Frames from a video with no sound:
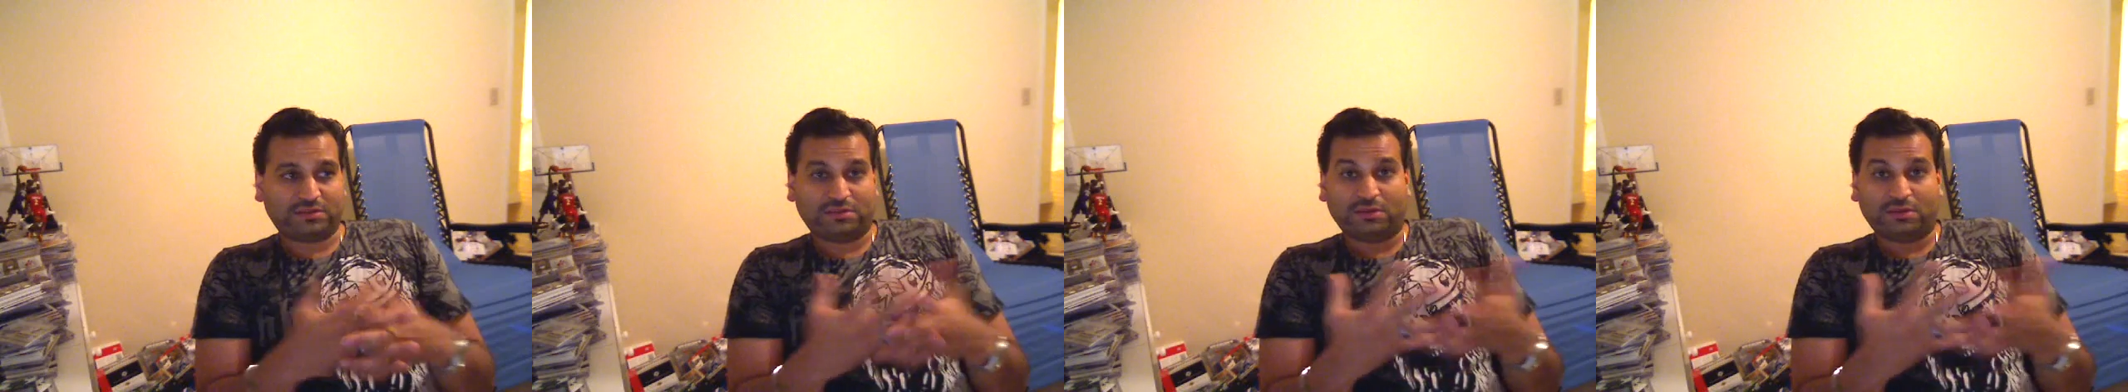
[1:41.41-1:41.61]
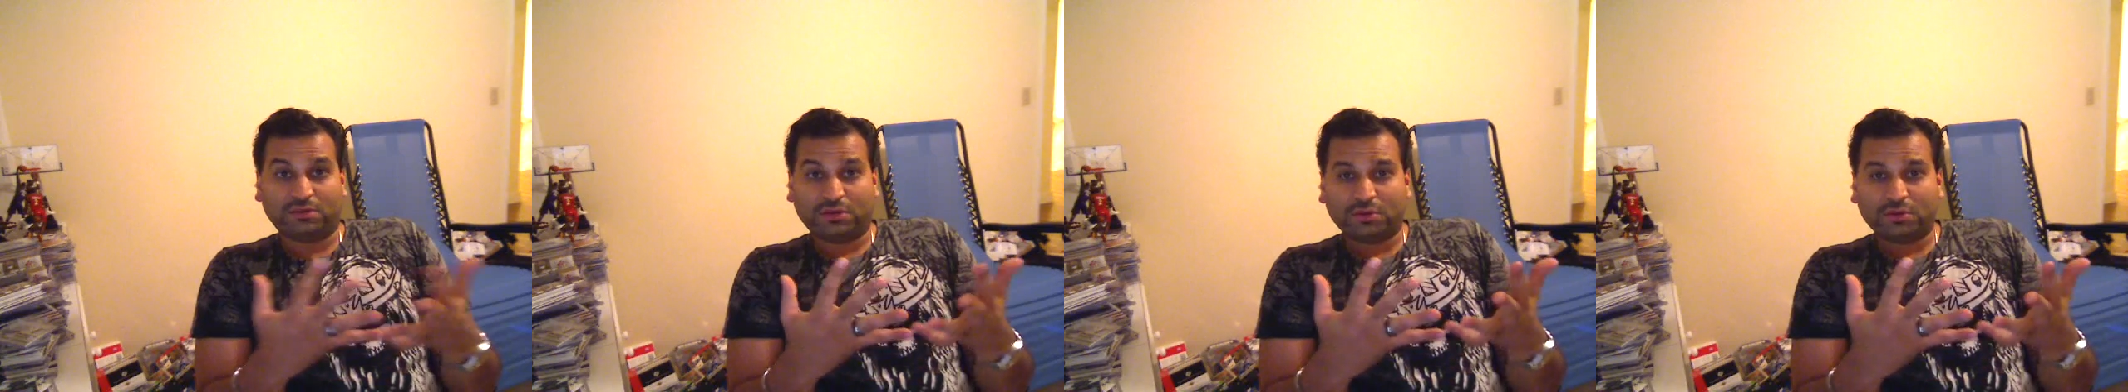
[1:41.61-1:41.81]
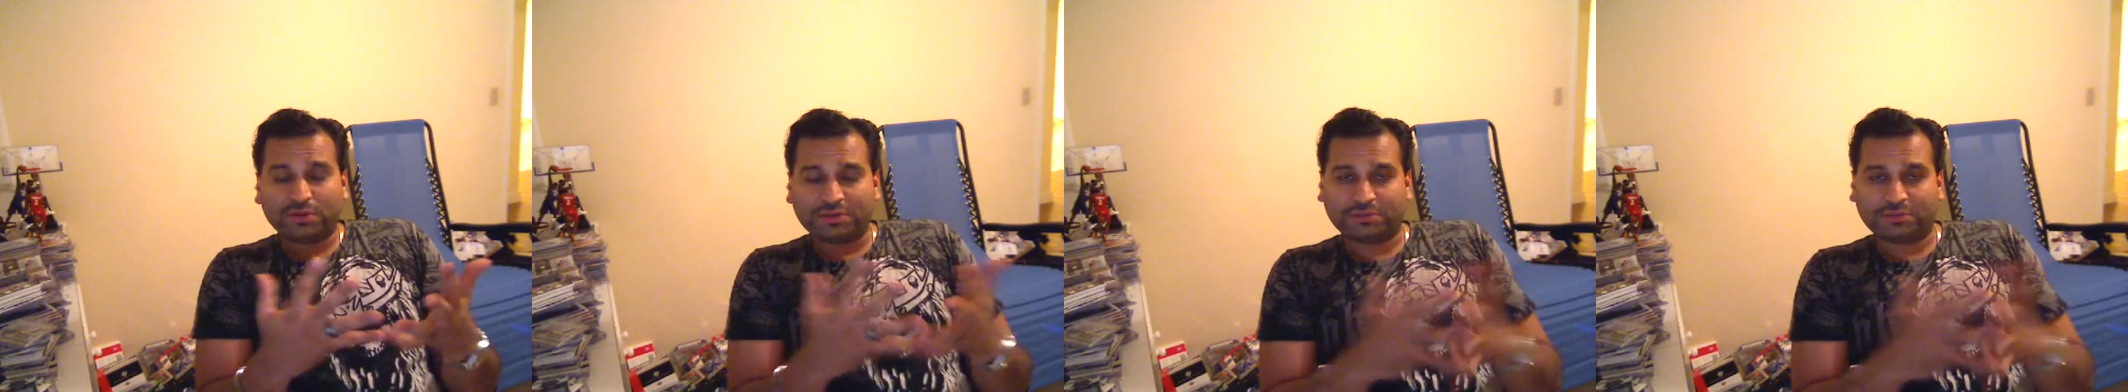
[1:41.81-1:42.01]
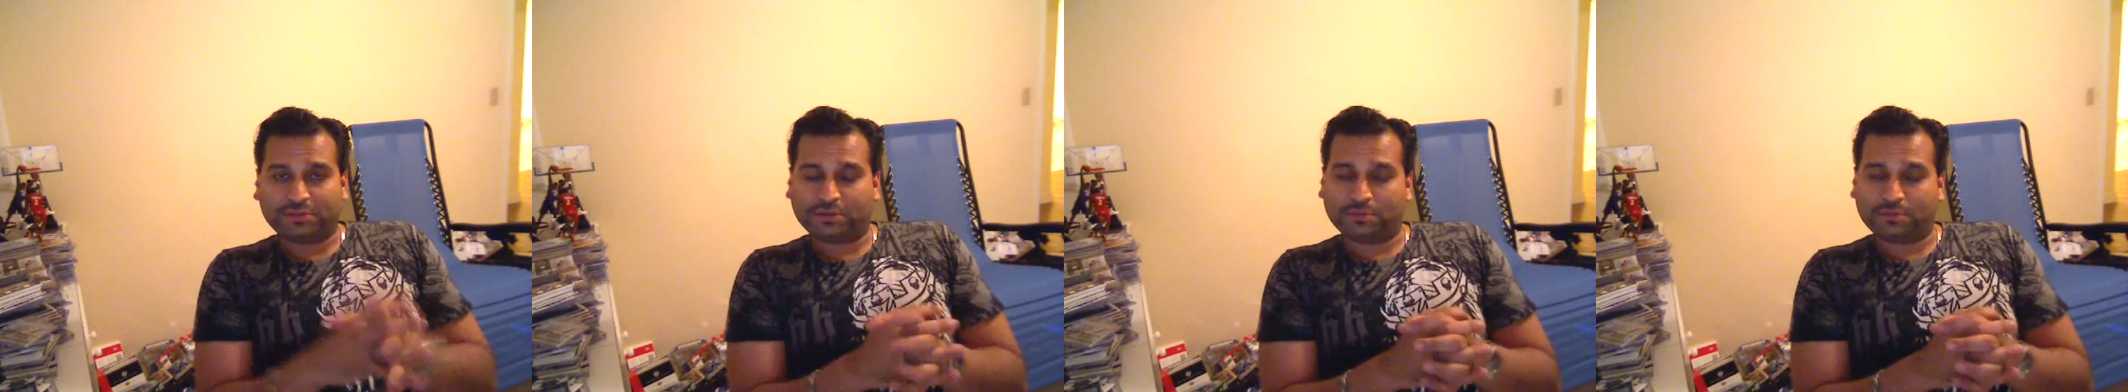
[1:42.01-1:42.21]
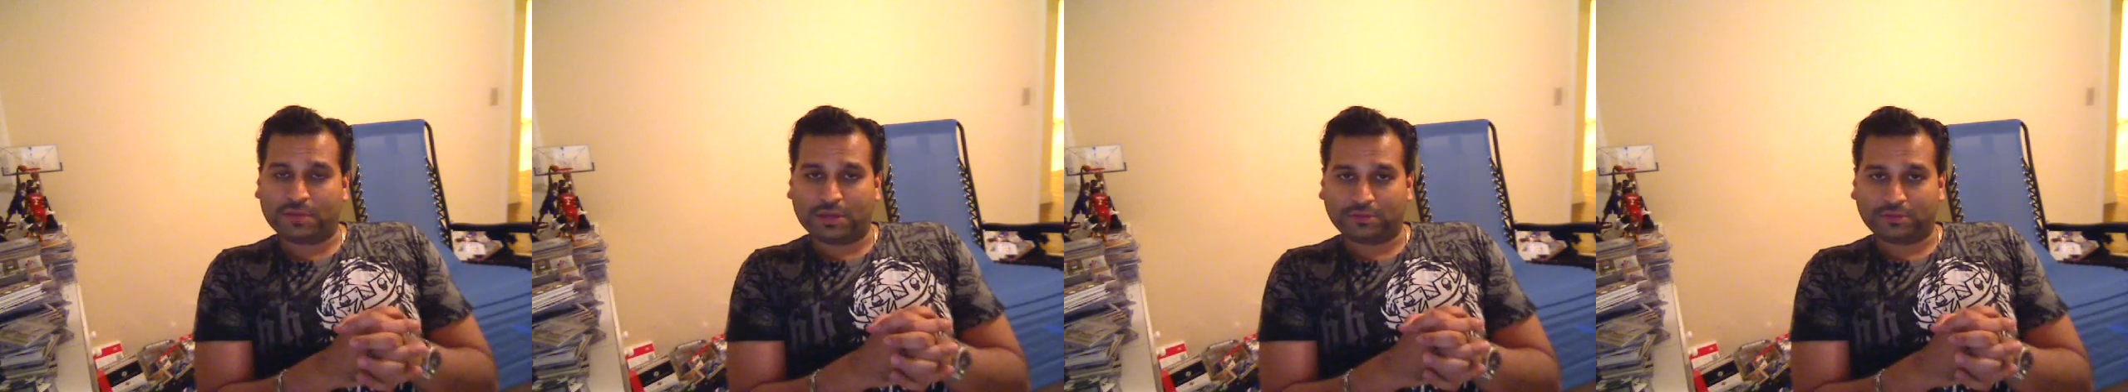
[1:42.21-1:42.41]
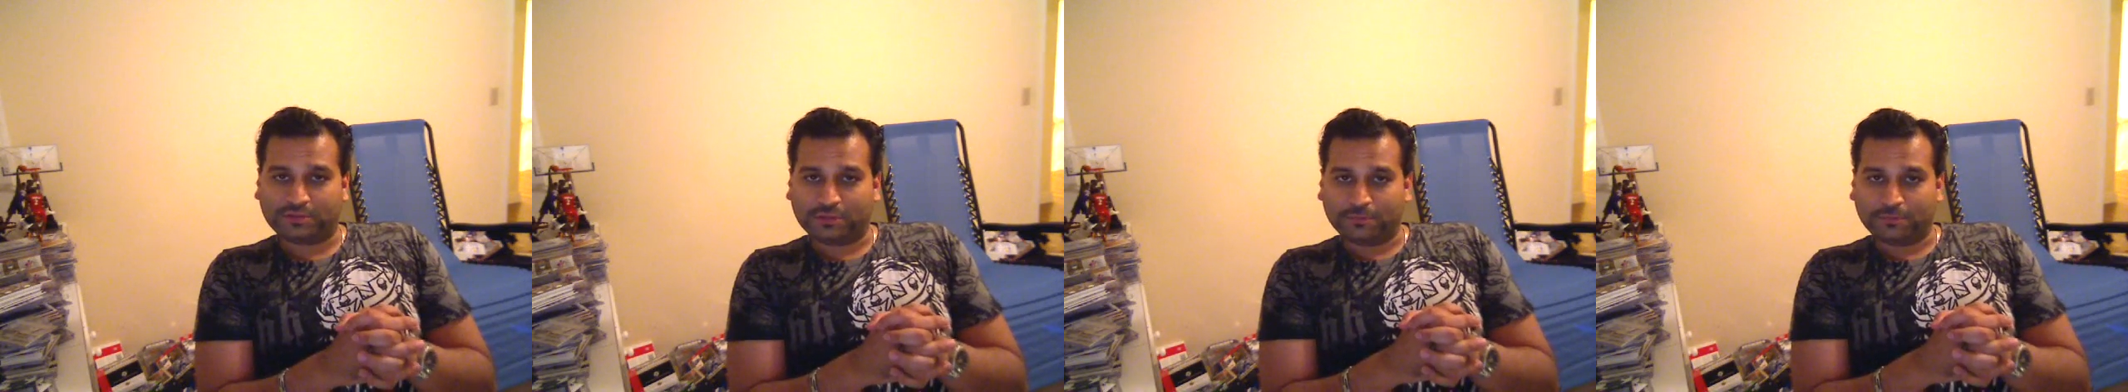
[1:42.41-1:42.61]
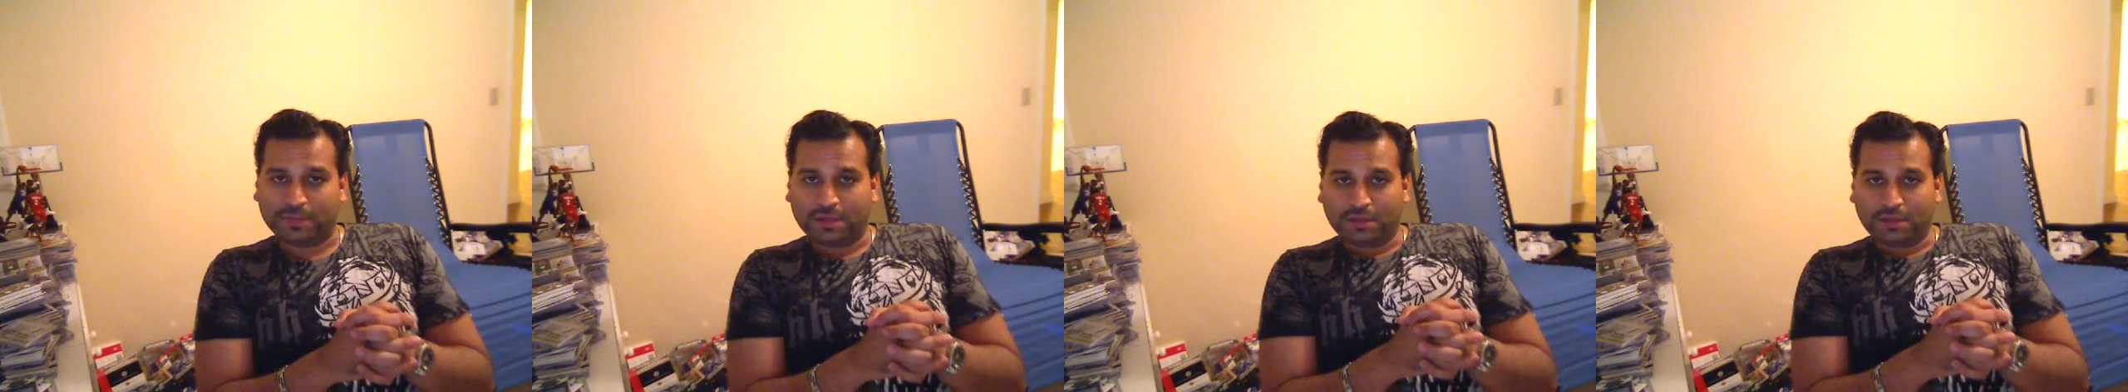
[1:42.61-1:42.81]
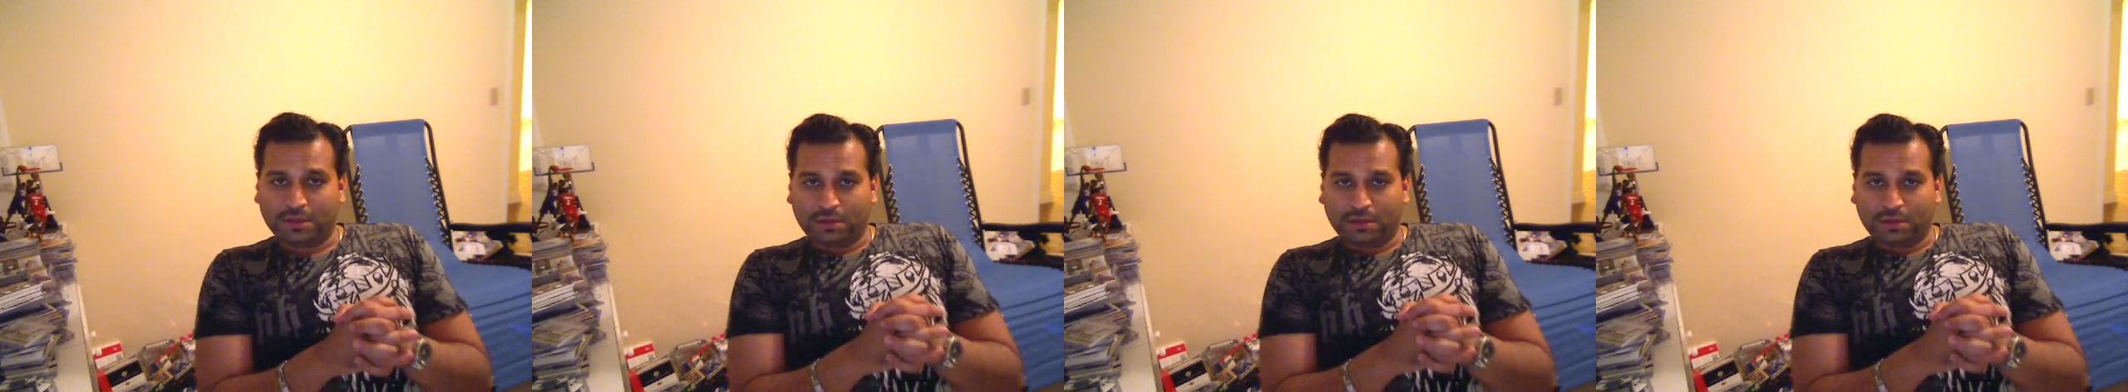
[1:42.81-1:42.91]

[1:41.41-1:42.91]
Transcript: don't know anything about them.